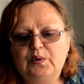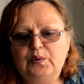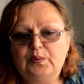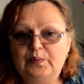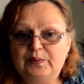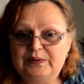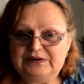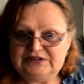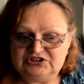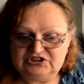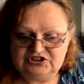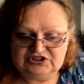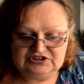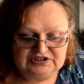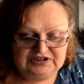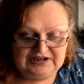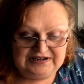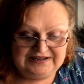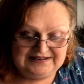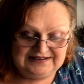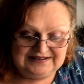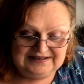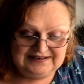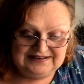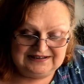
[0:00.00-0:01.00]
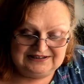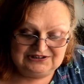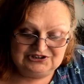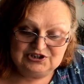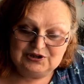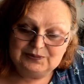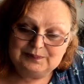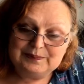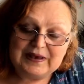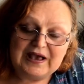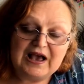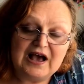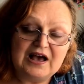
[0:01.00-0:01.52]
which
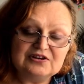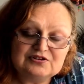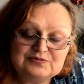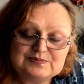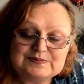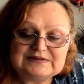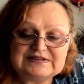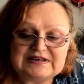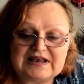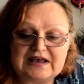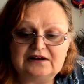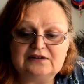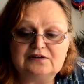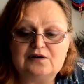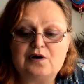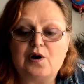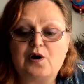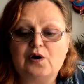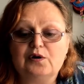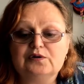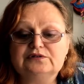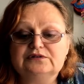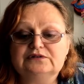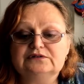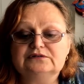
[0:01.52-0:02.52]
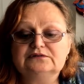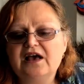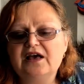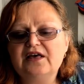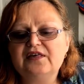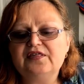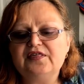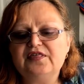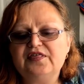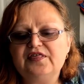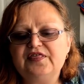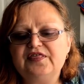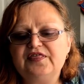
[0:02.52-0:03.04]
should be 100% cotton,
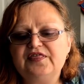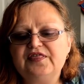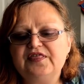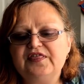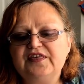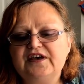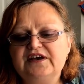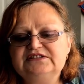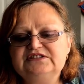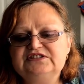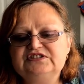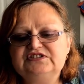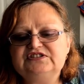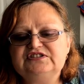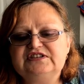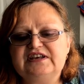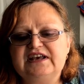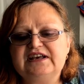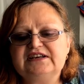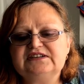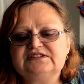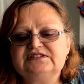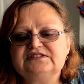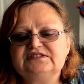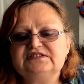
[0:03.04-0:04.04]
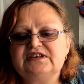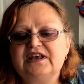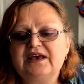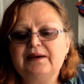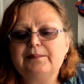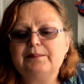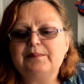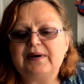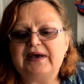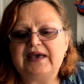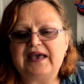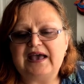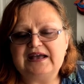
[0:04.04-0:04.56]
36
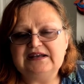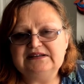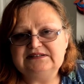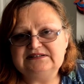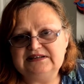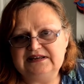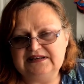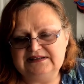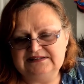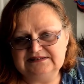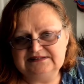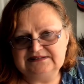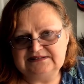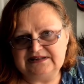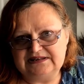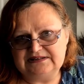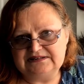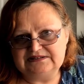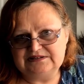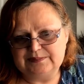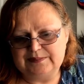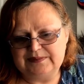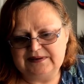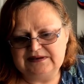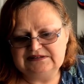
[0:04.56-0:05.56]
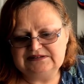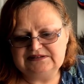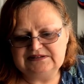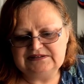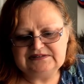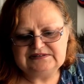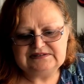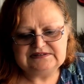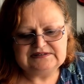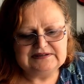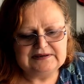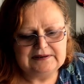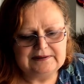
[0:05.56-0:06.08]
by 18
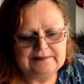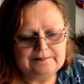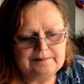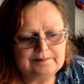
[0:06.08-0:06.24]
centimetres.